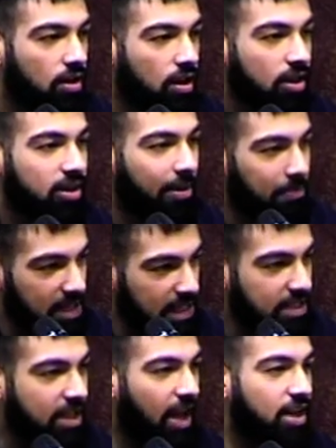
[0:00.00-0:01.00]
the
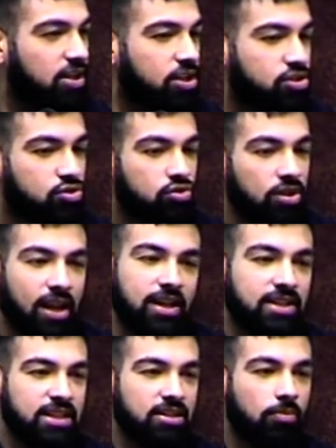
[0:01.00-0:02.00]
media industry, and
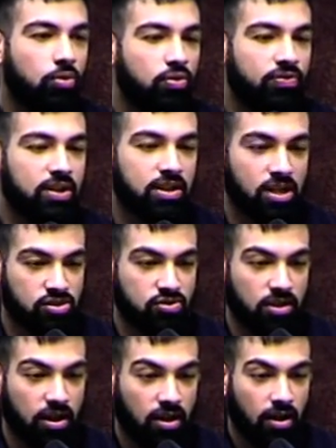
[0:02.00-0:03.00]
indeed the movie
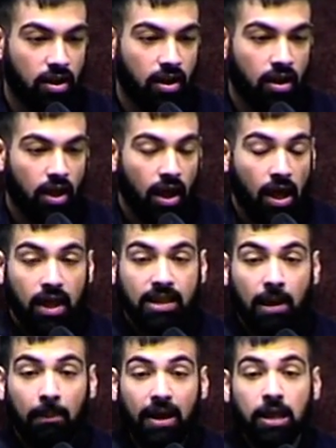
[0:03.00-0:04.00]
industry.
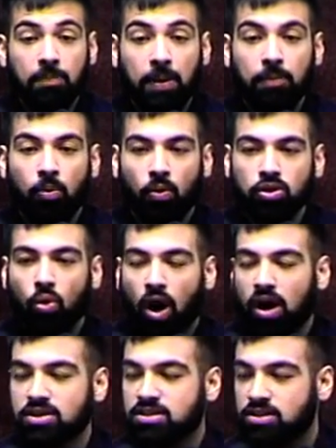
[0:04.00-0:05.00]
There are many people, when you
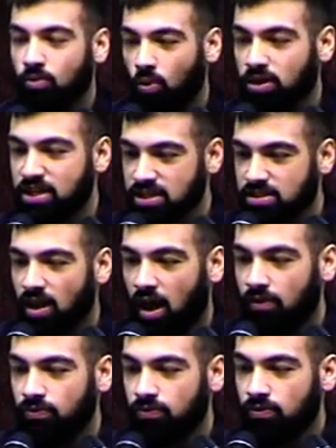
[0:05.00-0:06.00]
ask them what is
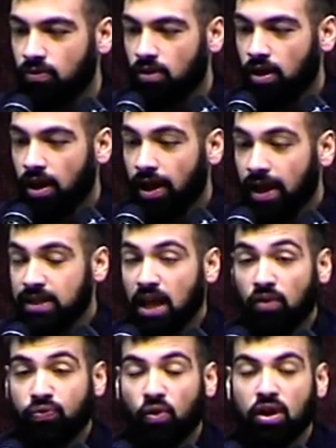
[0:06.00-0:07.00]
love,
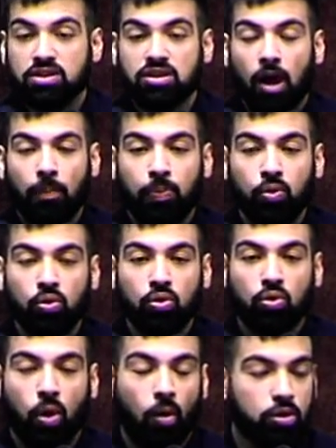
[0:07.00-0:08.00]
they'll, for example,
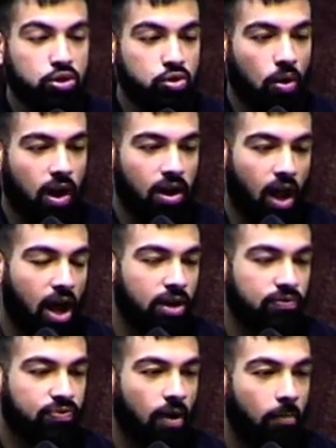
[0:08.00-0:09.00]
quote you a
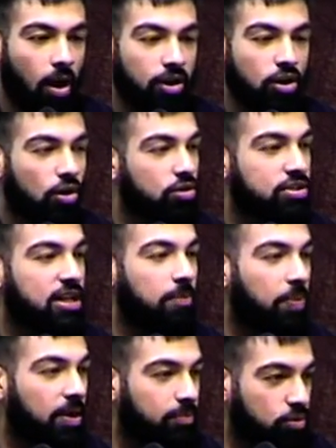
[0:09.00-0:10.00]
line from, I don't know,
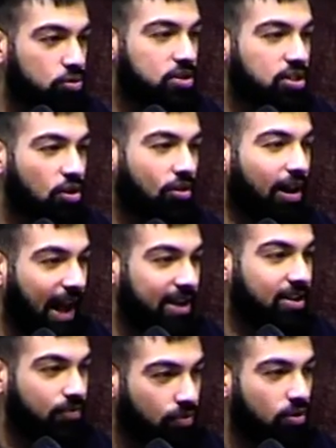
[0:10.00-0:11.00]
Sleeping Beauty or
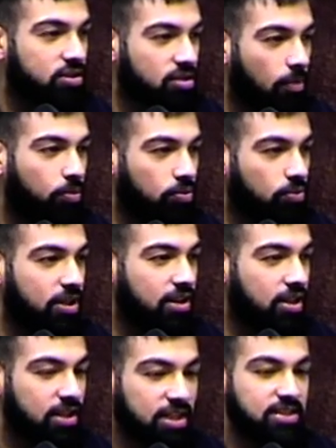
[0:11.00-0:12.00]
Aladdin, for example, within
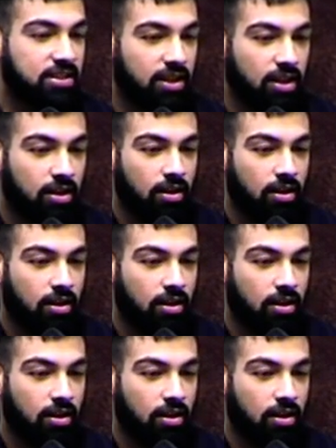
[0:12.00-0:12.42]
the Disney.